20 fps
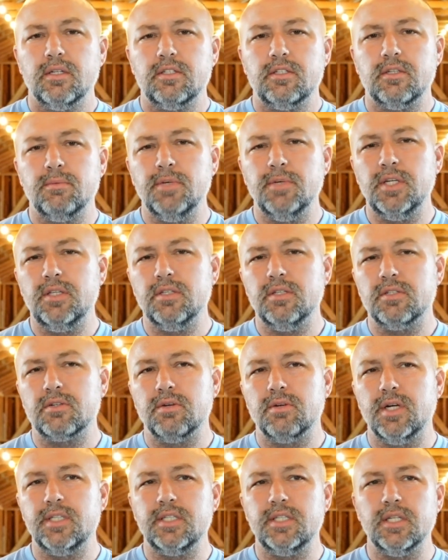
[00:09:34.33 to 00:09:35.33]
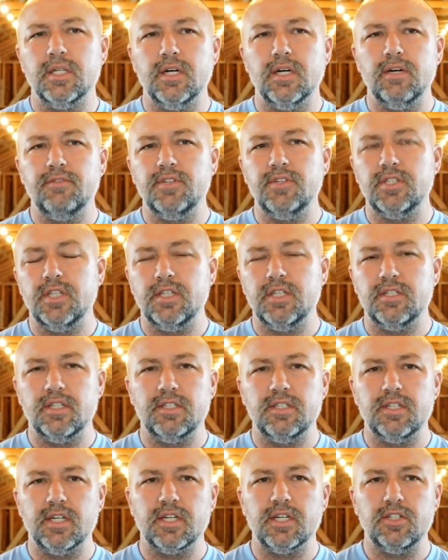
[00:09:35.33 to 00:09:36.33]
to me, this crazy love is
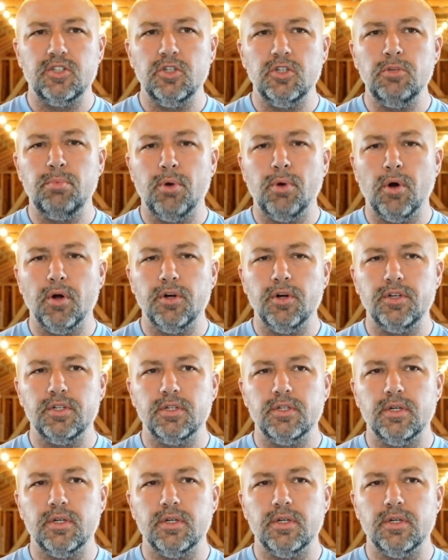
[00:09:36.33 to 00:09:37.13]
it's like a two-part